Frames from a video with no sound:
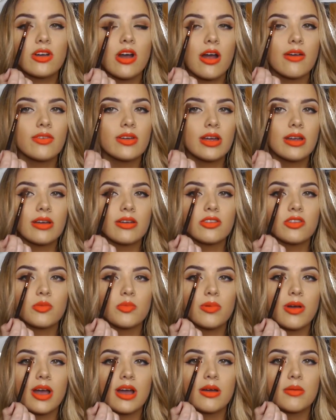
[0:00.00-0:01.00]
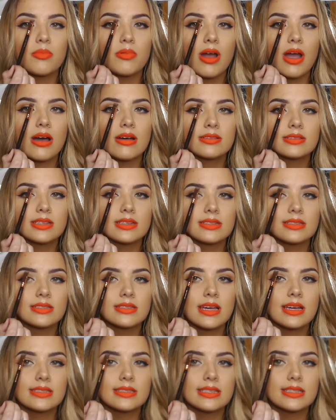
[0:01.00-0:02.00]
carving out under the brows because it's
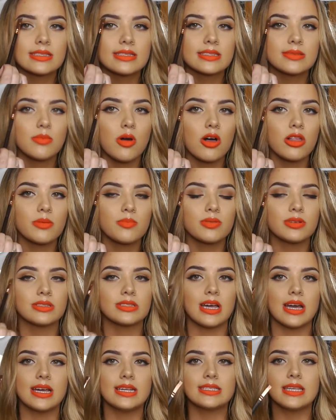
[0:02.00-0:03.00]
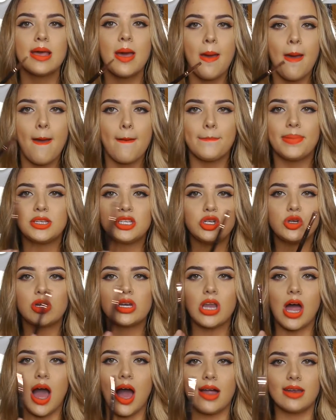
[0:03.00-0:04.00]
nice and small and precise, but you
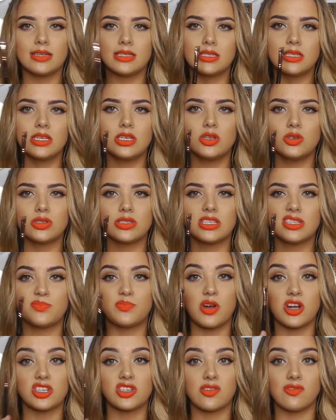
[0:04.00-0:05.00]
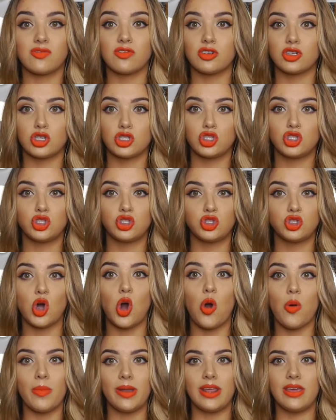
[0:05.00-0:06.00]
can honestly use this brush for
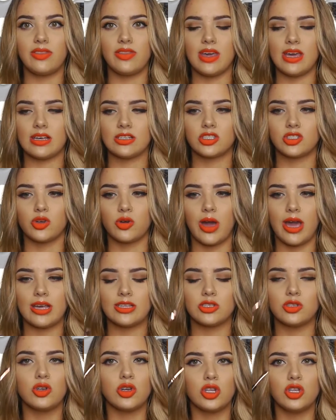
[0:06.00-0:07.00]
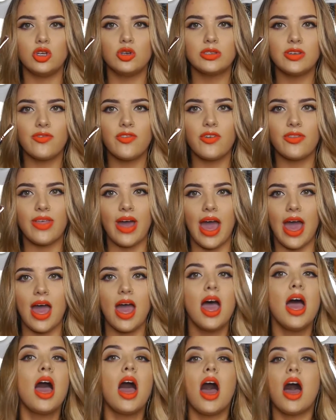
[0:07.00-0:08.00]
so many things, okay? So you can use it for
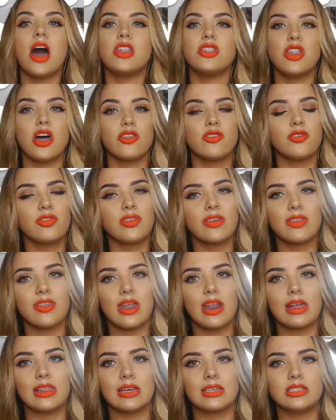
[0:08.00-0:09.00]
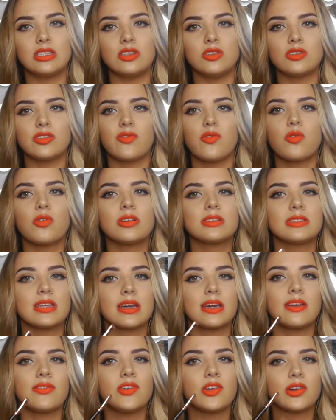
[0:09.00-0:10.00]
that. Another thing that I like to use it for is
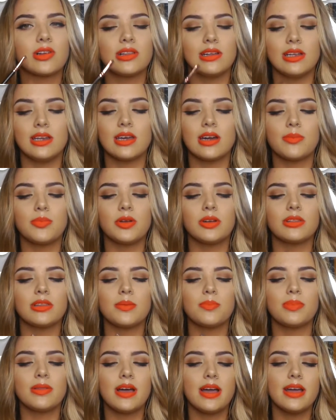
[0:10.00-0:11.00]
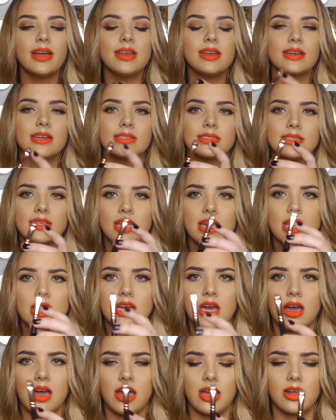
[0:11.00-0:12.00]
like if you're cleaning up your lip line, because
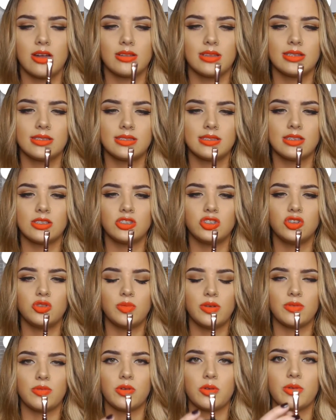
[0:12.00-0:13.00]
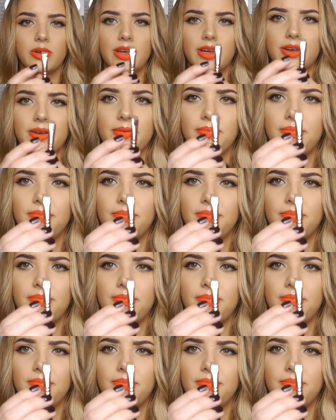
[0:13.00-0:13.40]
here, let's zoom in real quick.